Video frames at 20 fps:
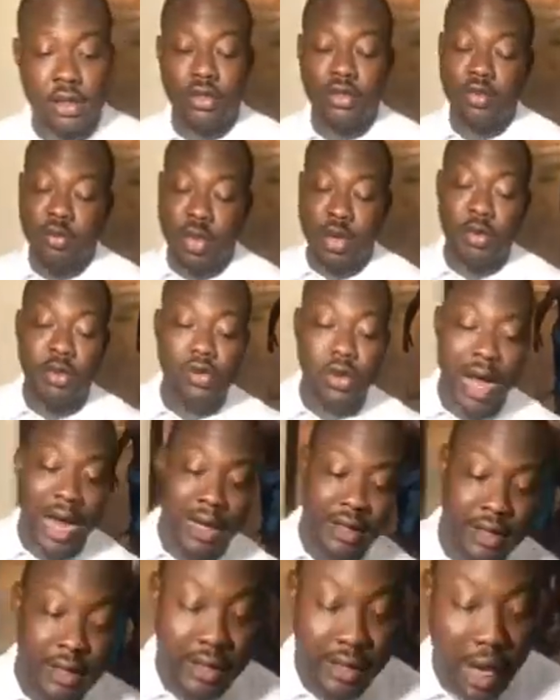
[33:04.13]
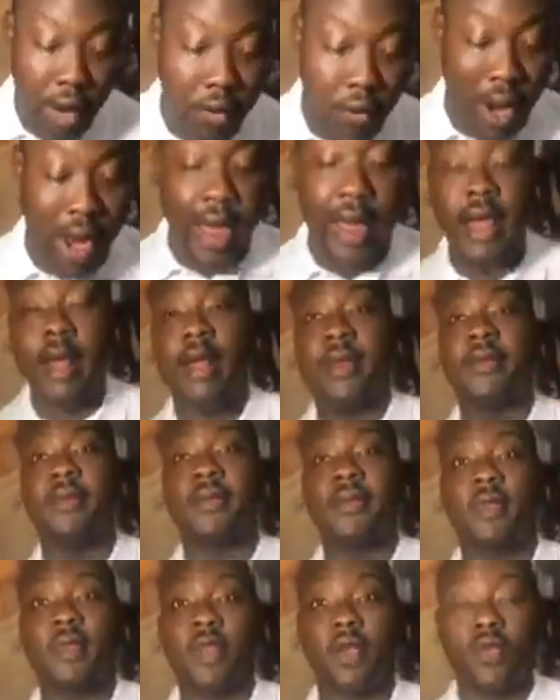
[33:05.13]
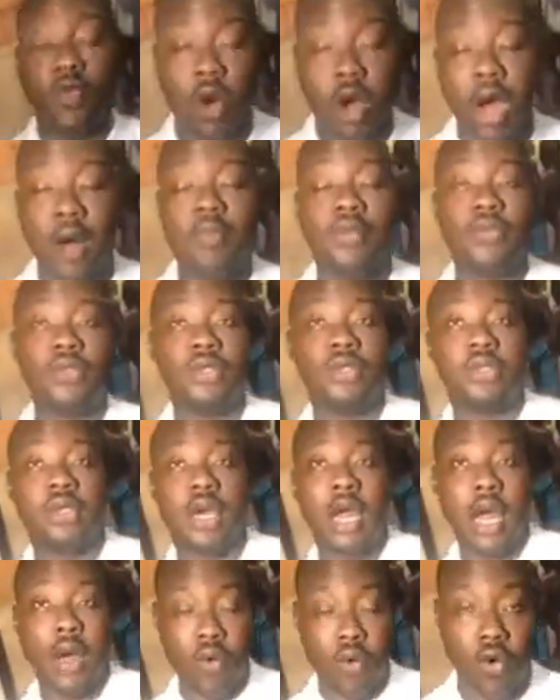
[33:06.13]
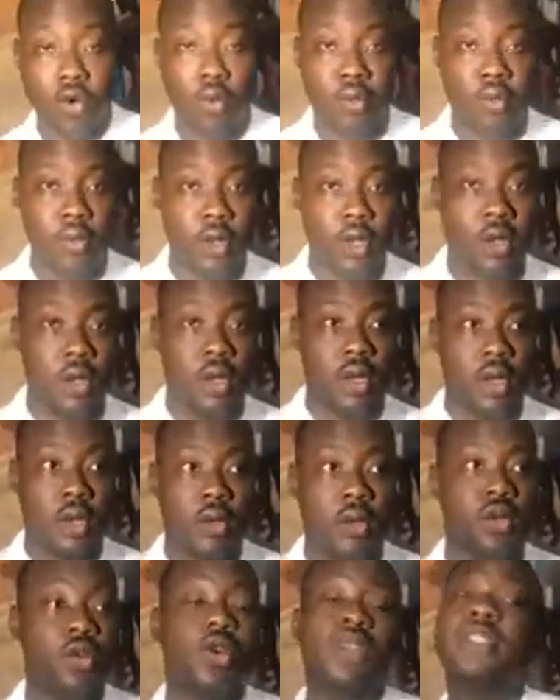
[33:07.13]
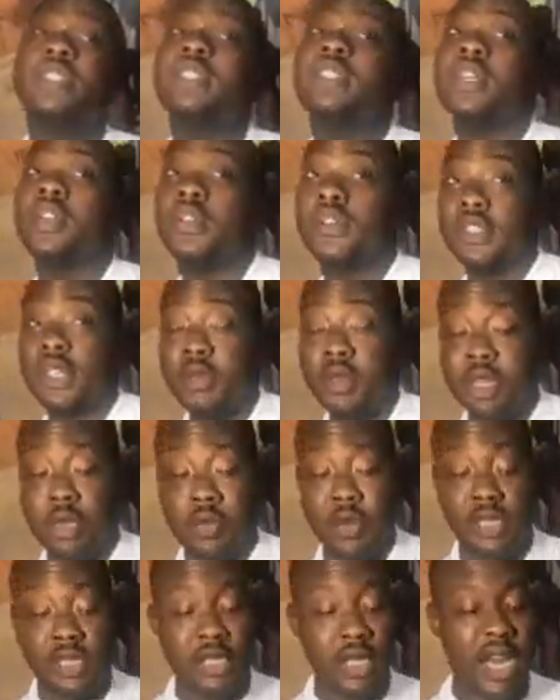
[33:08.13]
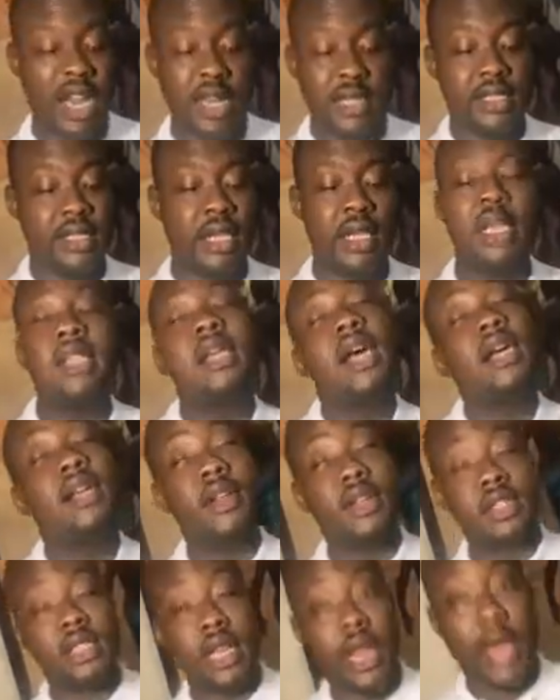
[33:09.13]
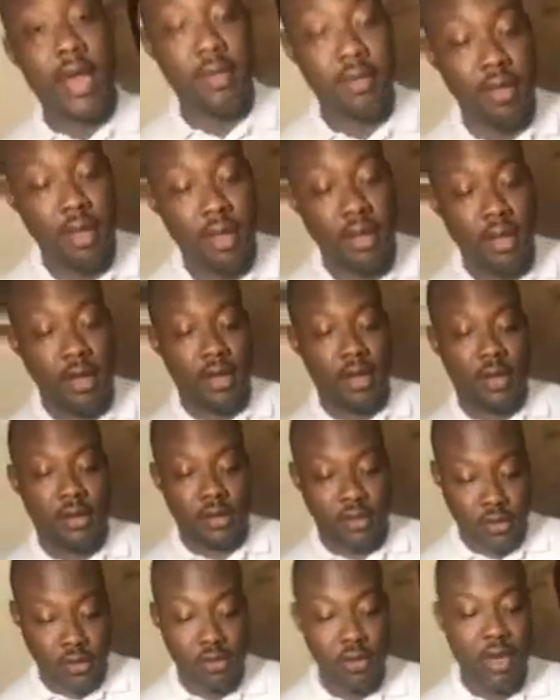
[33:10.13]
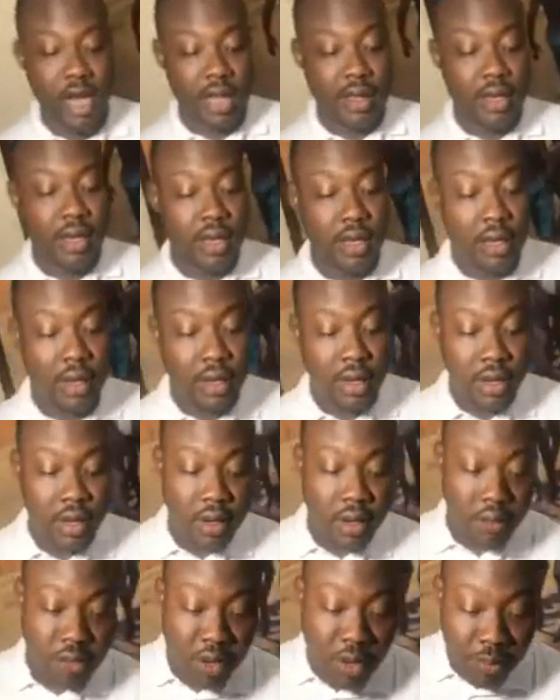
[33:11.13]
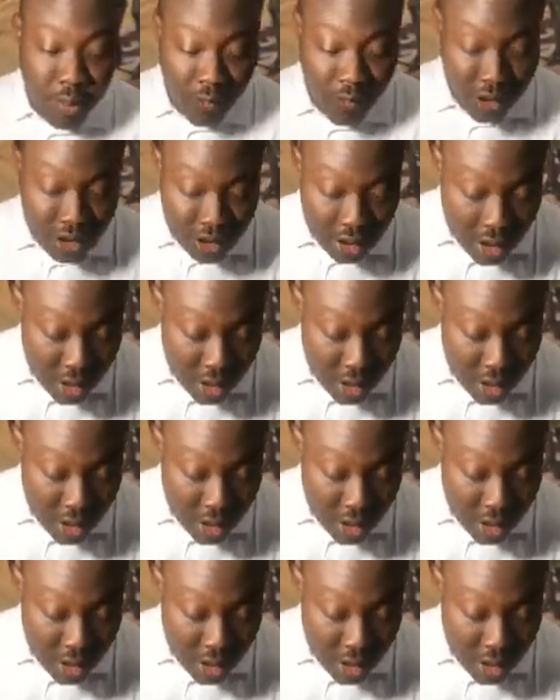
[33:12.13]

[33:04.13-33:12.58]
you'll be able to ask that why, what happened, how come, not instead of telling the person he's a hater, he doesn't like me. So I think being professional